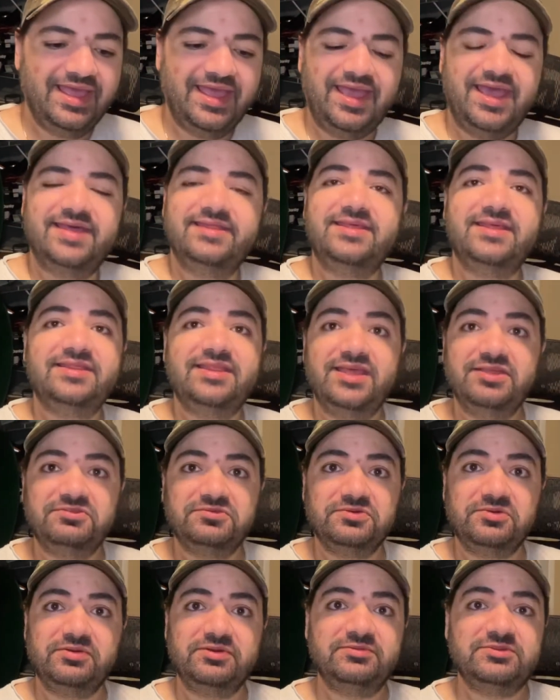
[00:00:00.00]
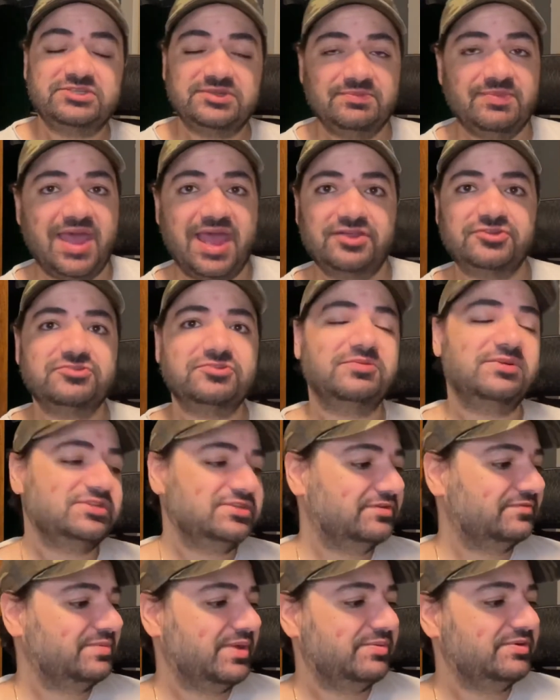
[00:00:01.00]
And then they threw in some backstories
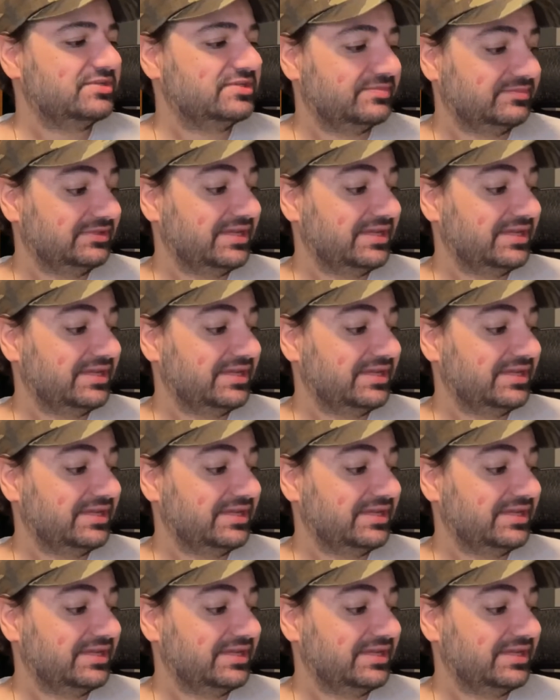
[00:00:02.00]
of maybe some